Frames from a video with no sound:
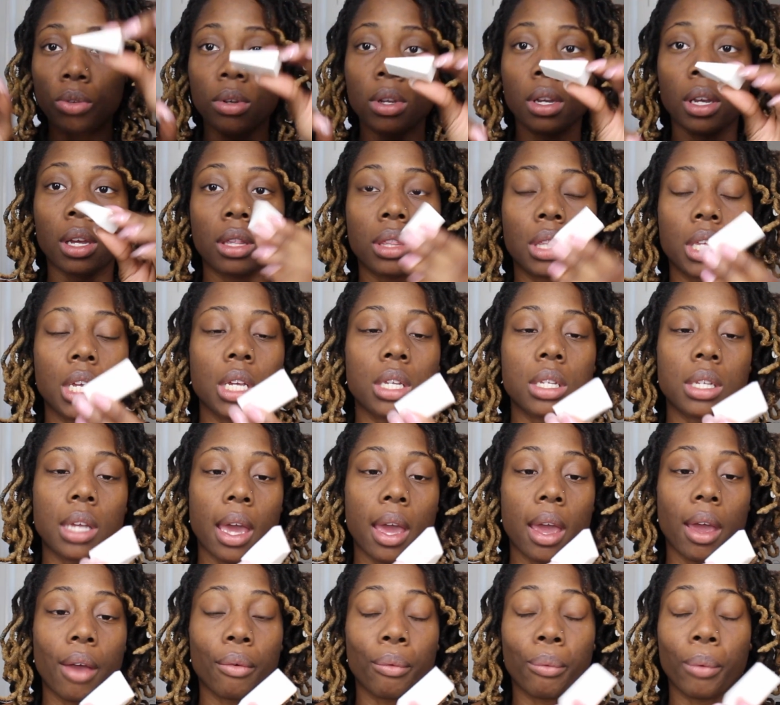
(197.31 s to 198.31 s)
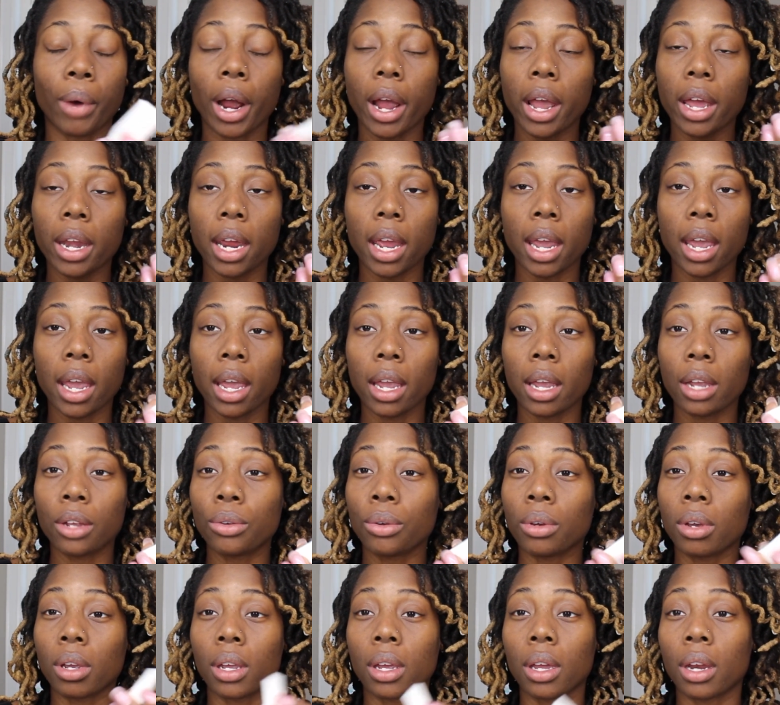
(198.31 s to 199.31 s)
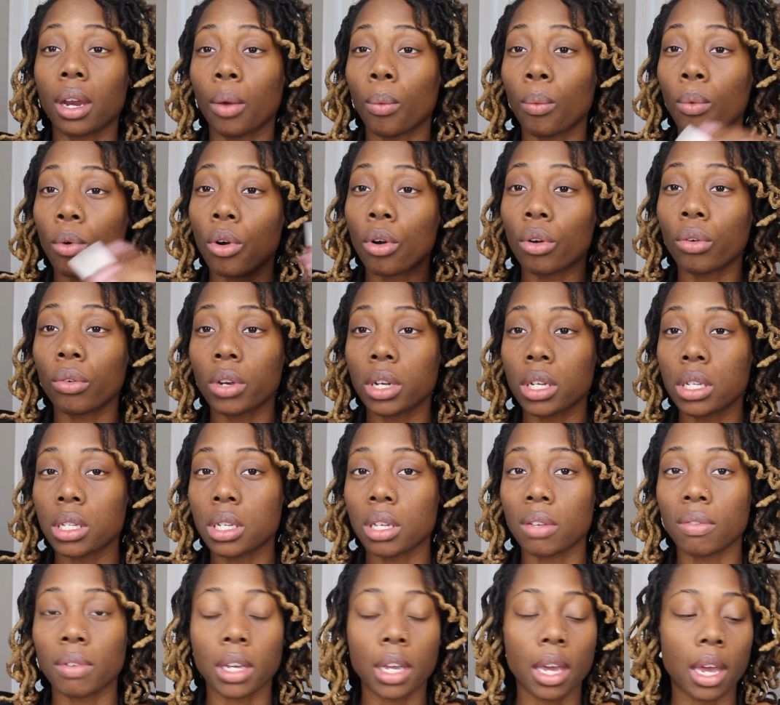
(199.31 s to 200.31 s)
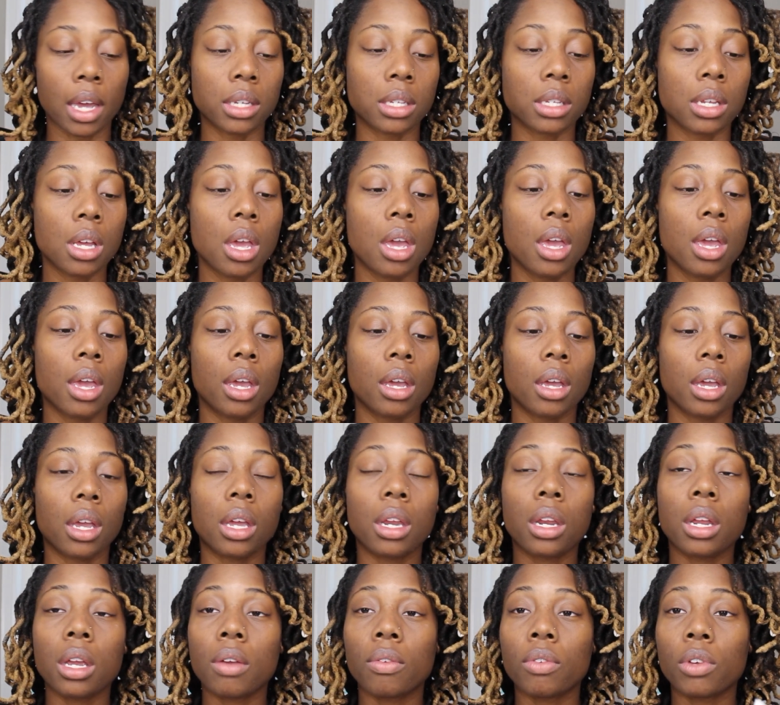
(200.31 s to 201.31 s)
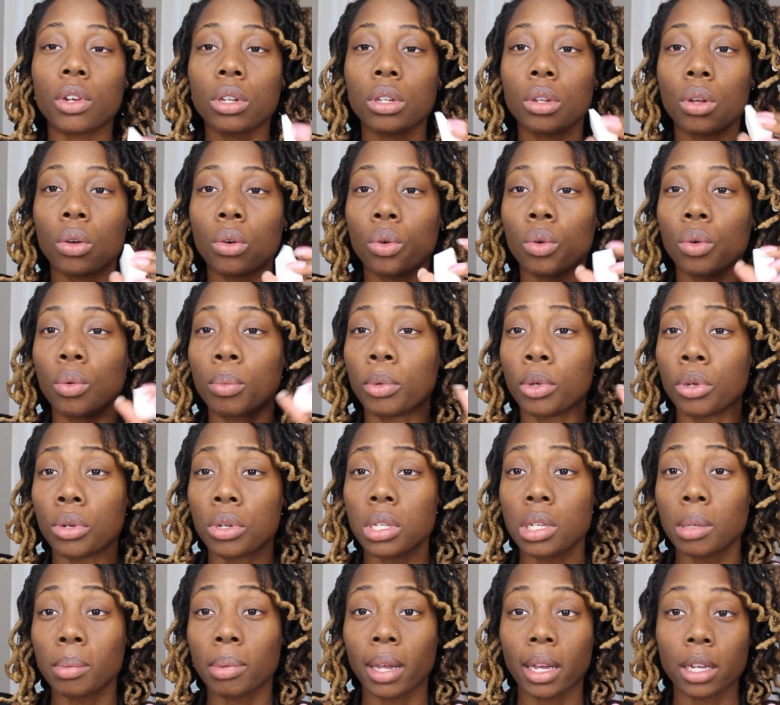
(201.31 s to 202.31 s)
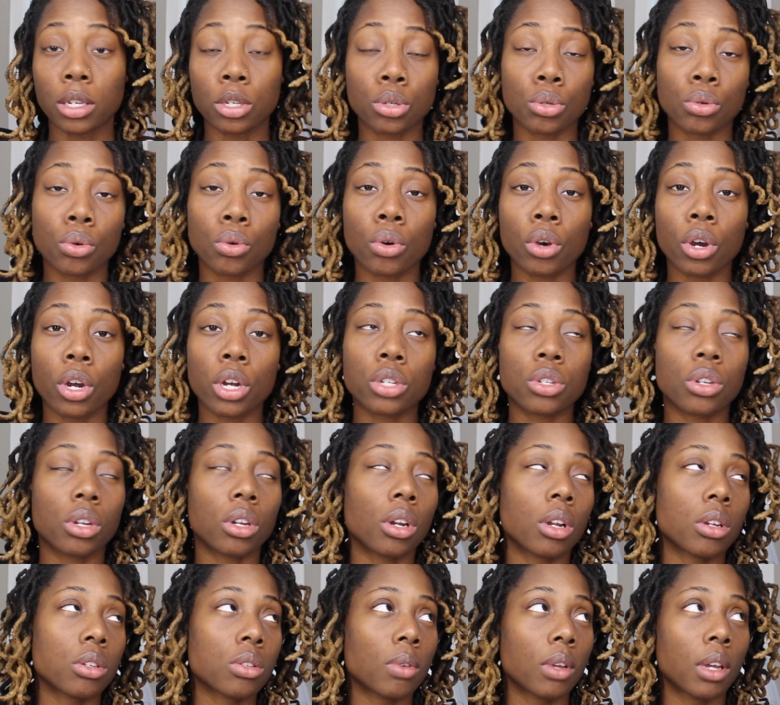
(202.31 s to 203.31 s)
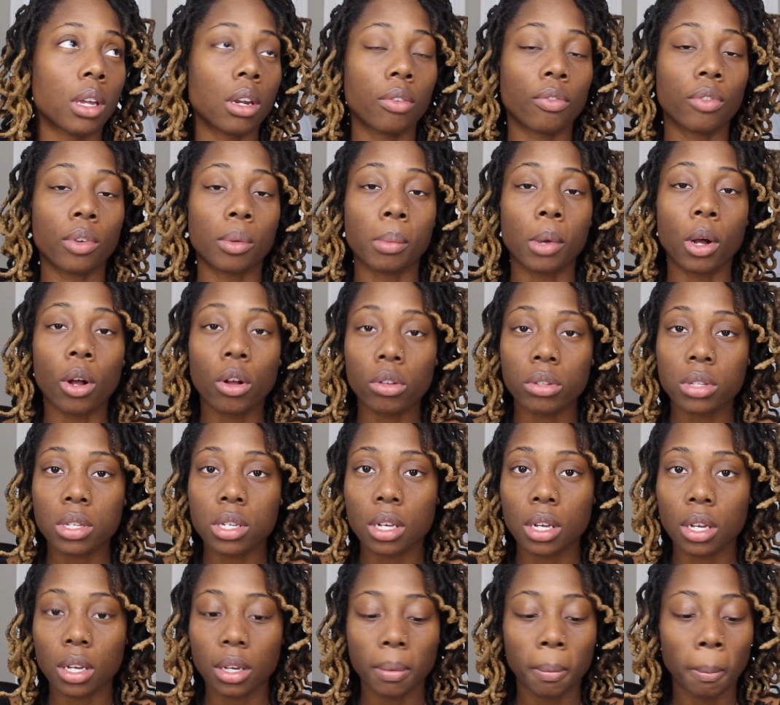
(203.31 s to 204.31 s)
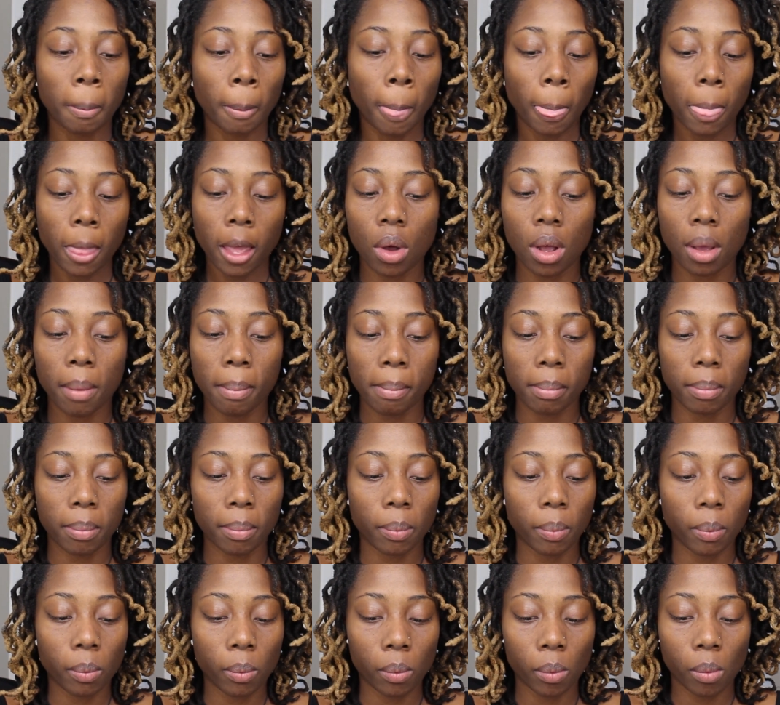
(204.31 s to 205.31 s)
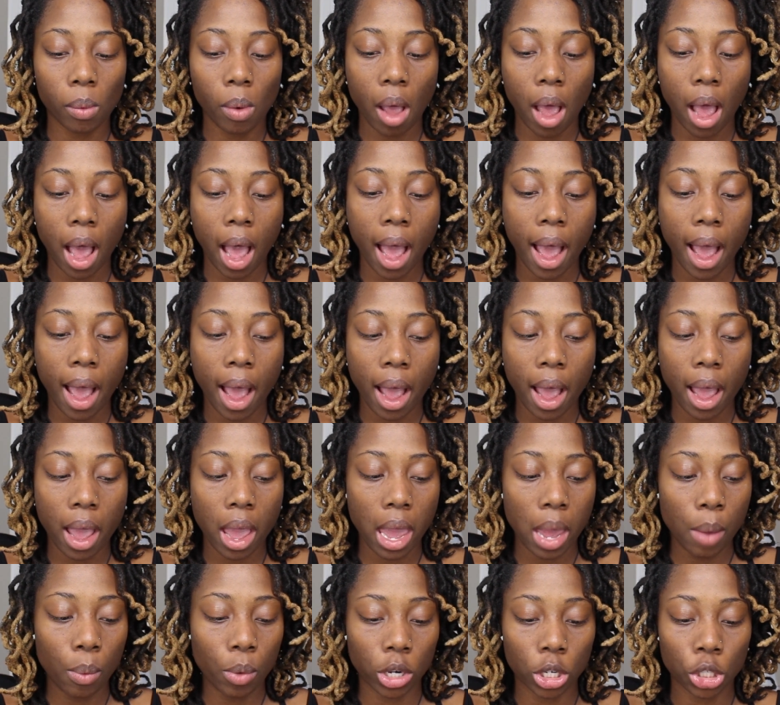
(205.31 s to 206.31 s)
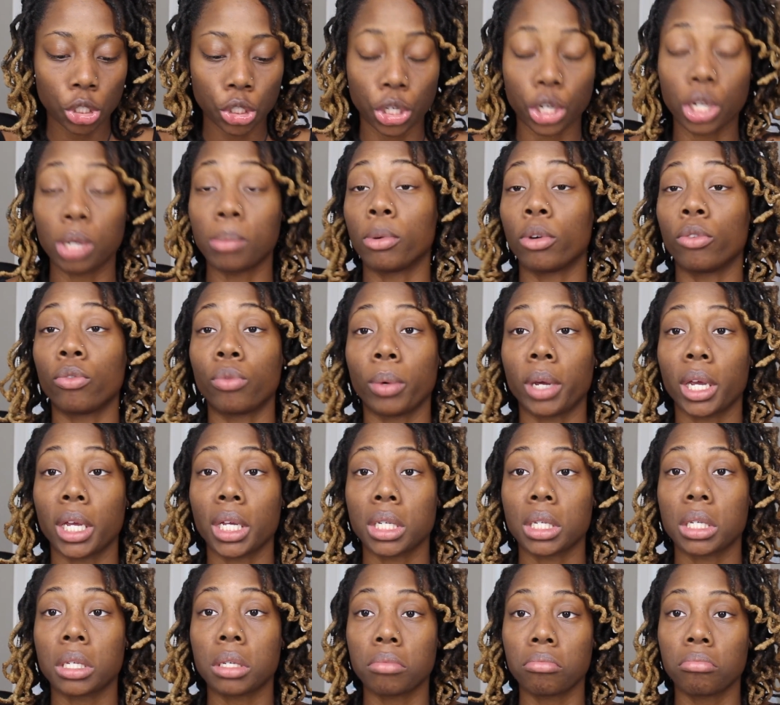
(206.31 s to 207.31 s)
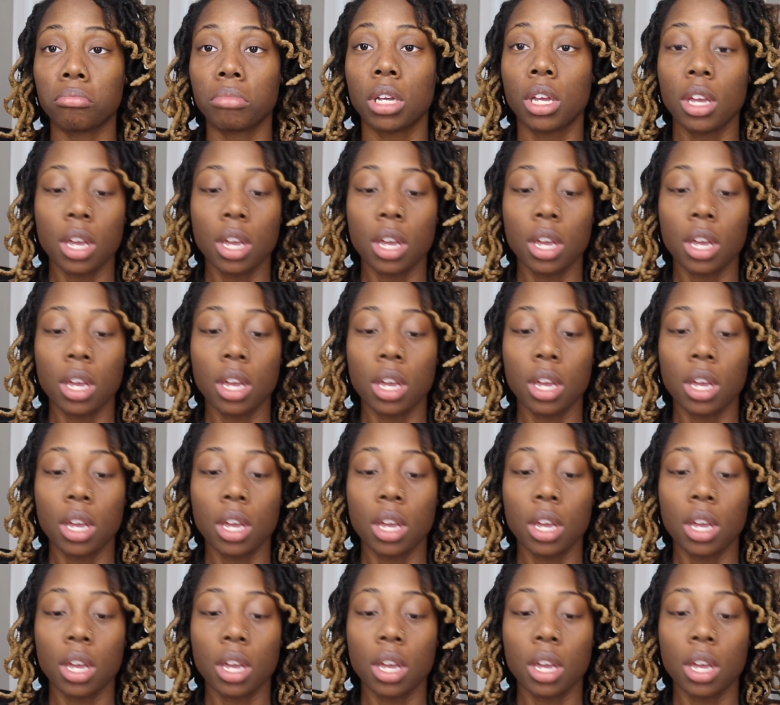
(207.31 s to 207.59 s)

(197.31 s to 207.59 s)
You can get these at Rite Aid, you can get it at Walgreens, CVS, any of your local beauty supply stores. You can also get it from Ulta. I want to show you both ways.